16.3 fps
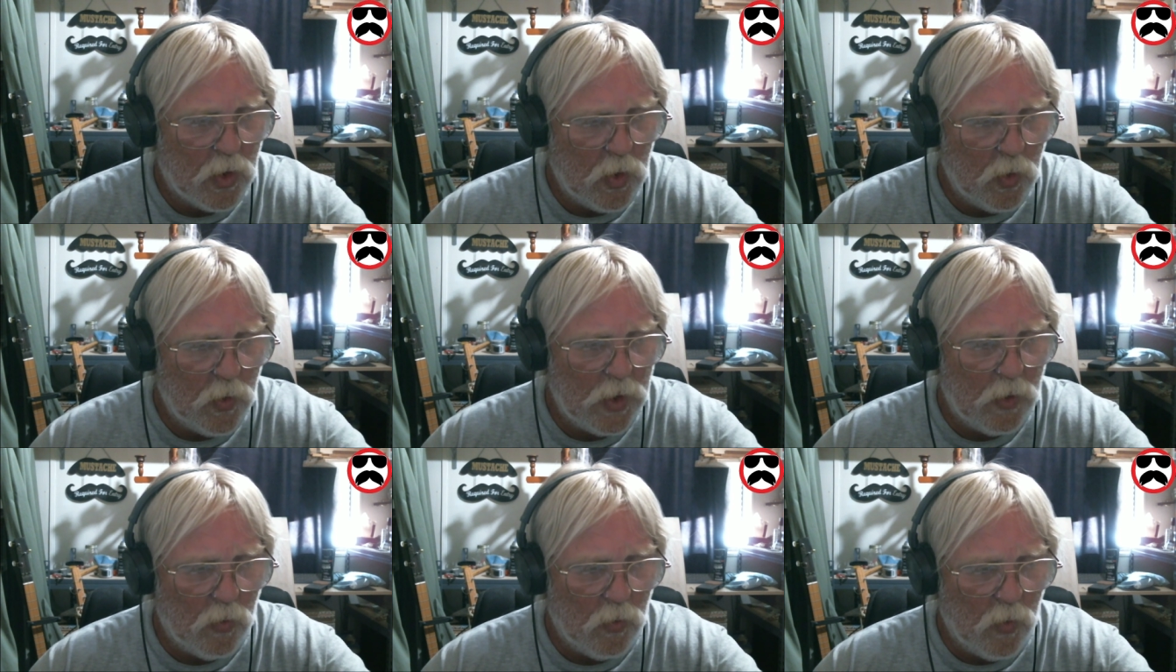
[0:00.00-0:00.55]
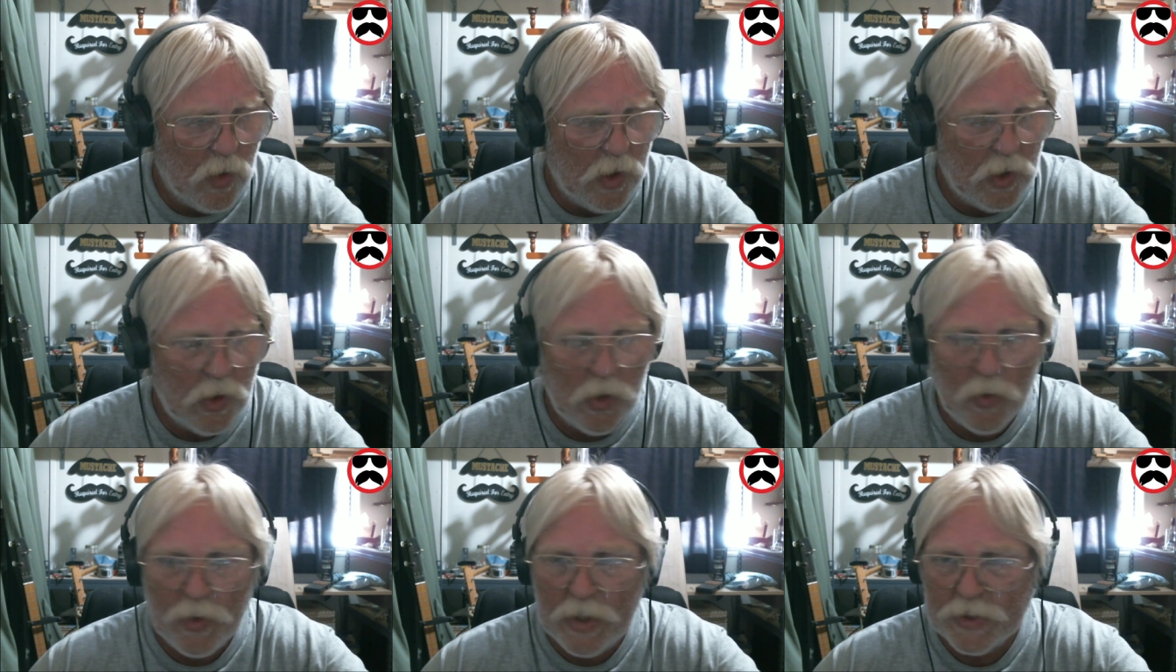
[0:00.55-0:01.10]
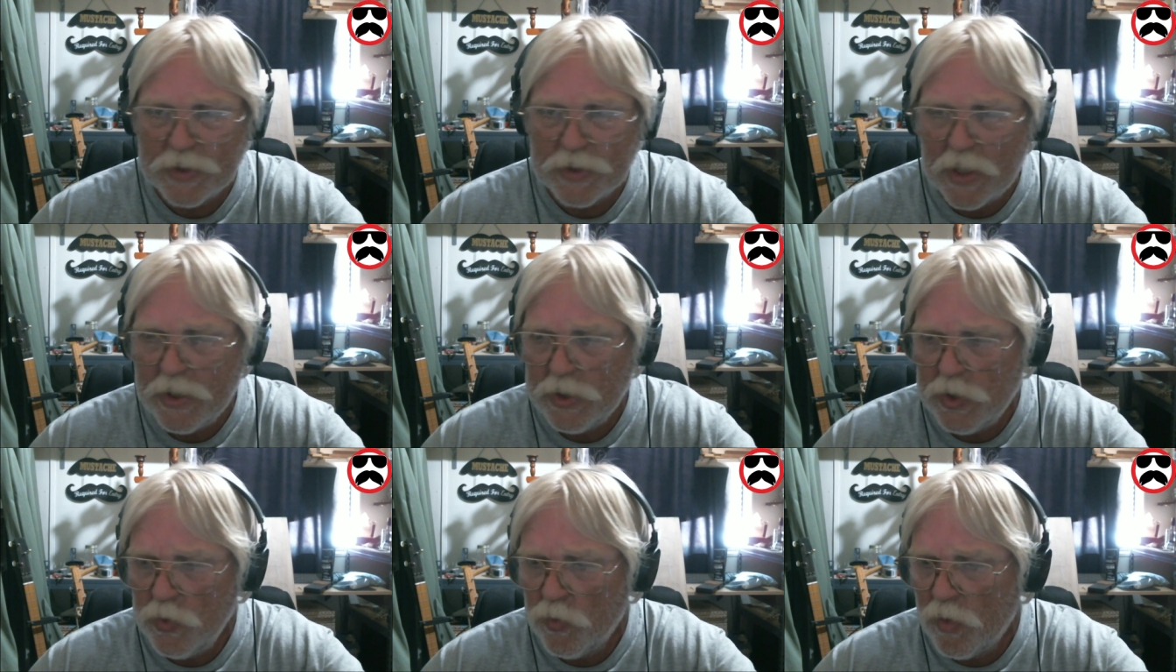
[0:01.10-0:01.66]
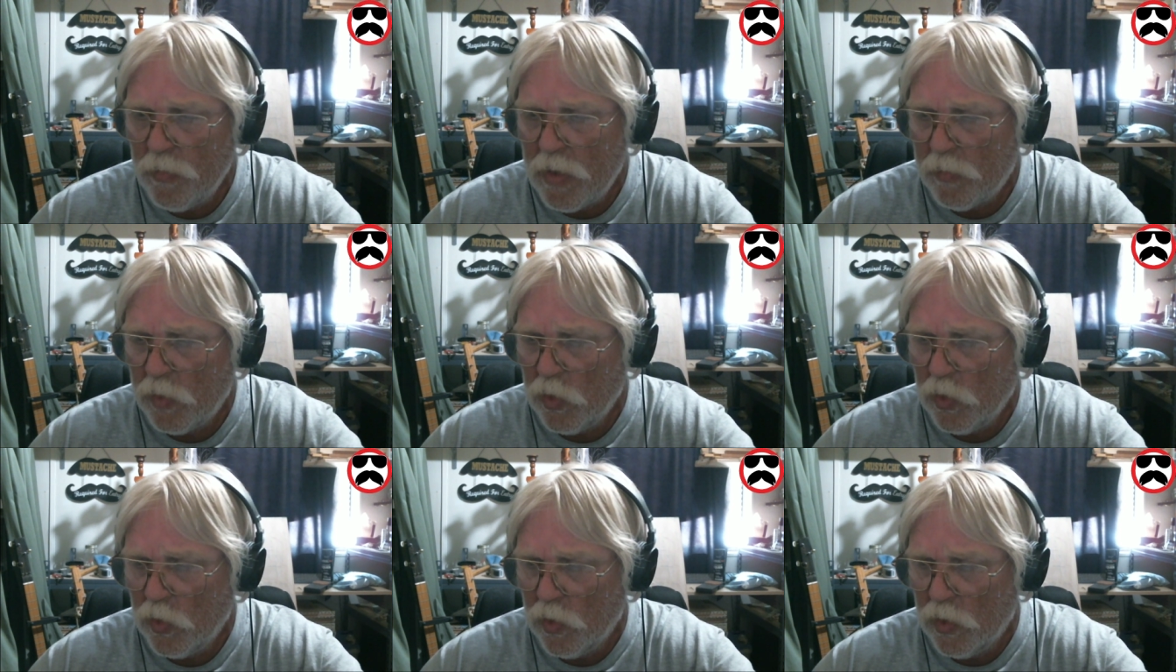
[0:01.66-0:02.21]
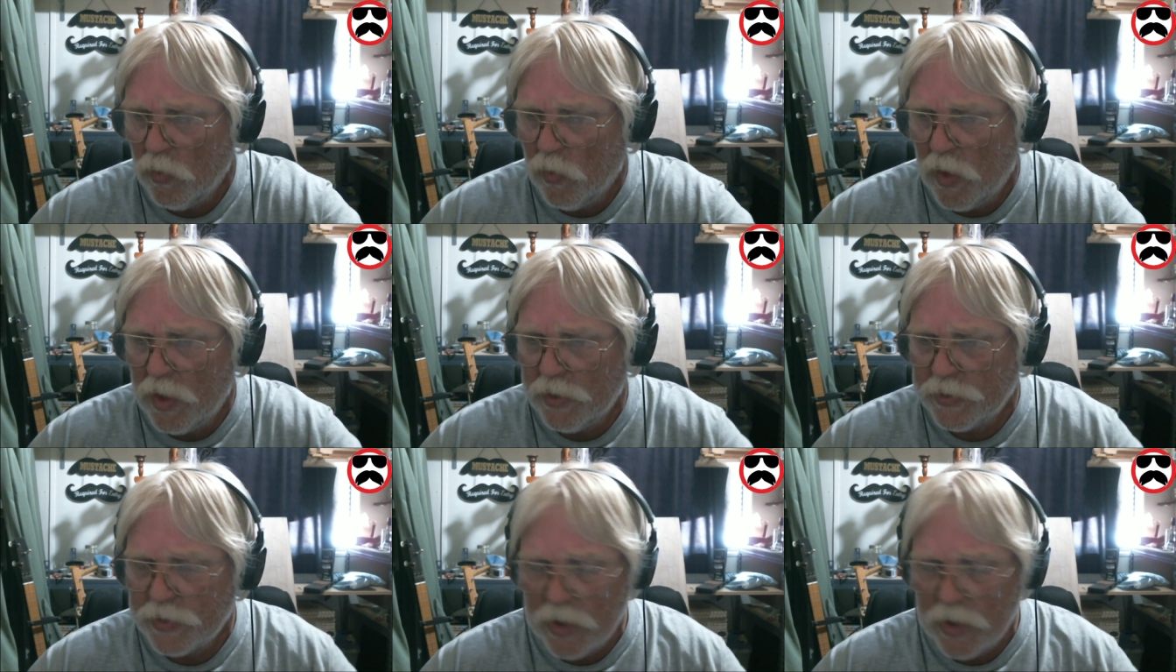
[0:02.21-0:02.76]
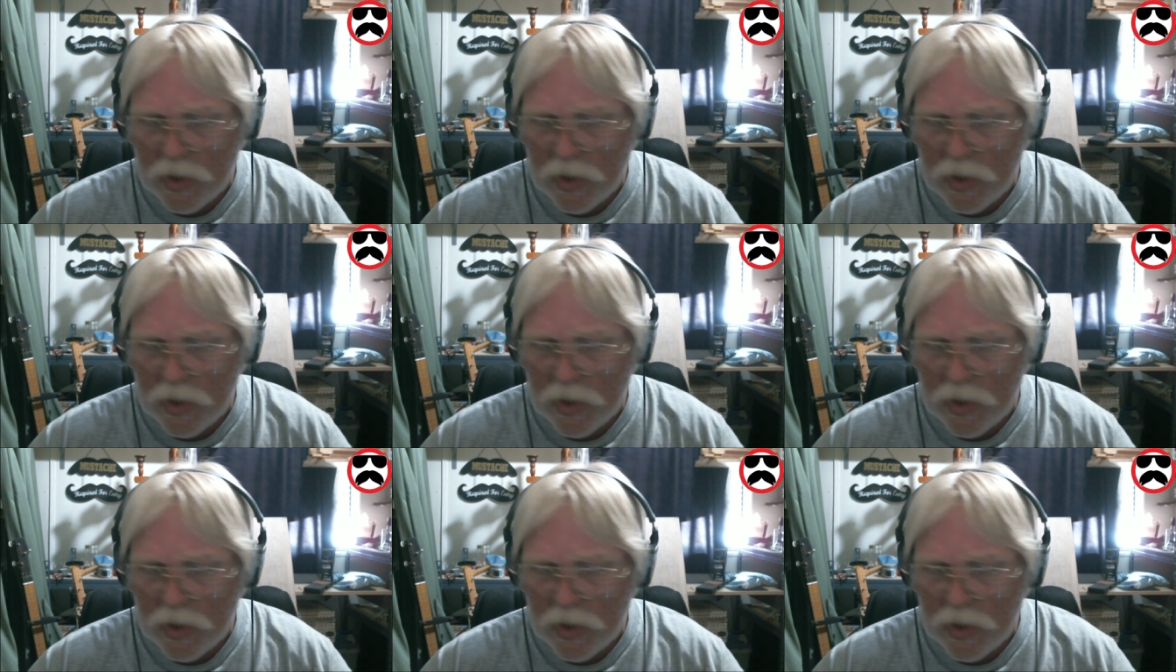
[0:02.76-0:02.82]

who it was. Oh, yes, I do remember who it was.